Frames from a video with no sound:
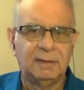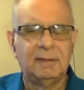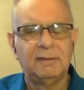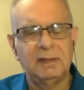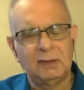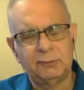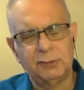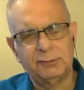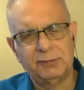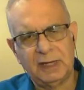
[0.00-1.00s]
Then for the
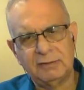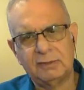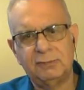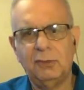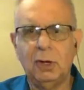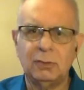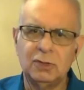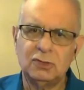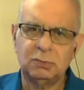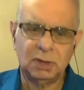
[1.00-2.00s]
5 and 4, we
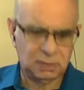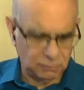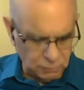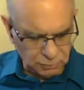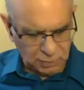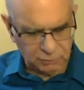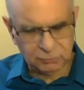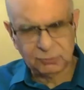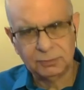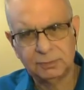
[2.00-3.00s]
just play the root notes.
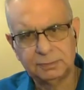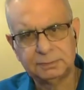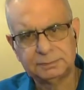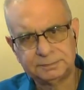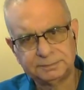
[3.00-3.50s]
And